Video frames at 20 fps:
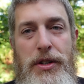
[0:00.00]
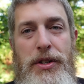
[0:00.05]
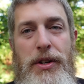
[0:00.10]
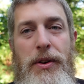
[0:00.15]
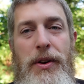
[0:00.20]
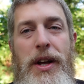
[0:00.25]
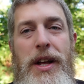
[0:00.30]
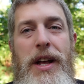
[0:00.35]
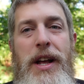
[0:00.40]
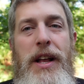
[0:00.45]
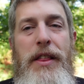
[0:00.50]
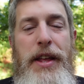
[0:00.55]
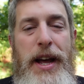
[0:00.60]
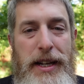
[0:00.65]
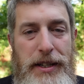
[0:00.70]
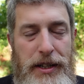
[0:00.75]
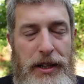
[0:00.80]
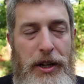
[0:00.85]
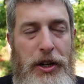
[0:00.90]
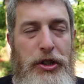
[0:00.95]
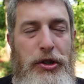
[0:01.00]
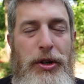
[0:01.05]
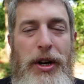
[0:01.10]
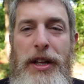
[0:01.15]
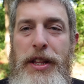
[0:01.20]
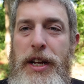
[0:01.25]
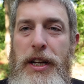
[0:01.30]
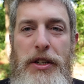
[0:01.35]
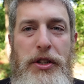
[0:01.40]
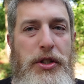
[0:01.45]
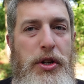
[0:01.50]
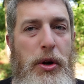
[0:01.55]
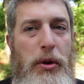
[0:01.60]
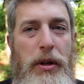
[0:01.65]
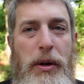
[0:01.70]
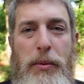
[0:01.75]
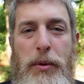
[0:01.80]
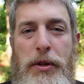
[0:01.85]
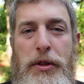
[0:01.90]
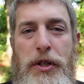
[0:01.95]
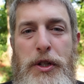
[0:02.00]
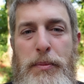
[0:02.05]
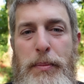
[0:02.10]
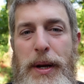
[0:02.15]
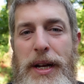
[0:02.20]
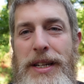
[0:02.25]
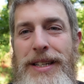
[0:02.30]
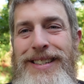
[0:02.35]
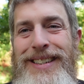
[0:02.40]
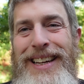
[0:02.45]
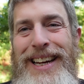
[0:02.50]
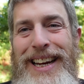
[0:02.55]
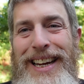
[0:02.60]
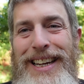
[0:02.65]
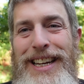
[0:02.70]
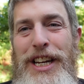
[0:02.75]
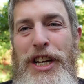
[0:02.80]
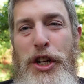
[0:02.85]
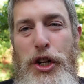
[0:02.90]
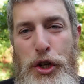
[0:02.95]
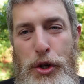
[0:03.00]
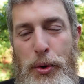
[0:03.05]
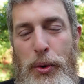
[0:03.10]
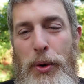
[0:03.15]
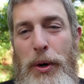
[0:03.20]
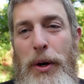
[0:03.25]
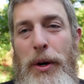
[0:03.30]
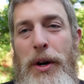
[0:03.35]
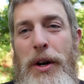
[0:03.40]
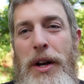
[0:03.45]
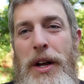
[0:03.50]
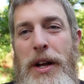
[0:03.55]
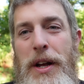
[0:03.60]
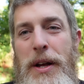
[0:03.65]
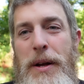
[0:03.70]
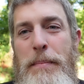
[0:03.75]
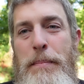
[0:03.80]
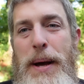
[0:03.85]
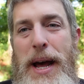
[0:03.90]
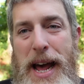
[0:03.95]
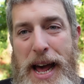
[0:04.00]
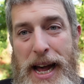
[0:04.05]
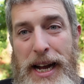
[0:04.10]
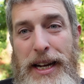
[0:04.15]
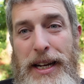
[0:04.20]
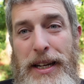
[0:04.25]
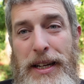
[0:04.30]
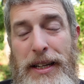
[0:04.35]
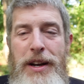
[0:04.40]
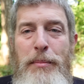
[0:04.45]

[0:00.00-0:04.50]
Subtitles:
So that's a luxury I think is totally worth the space in your pack.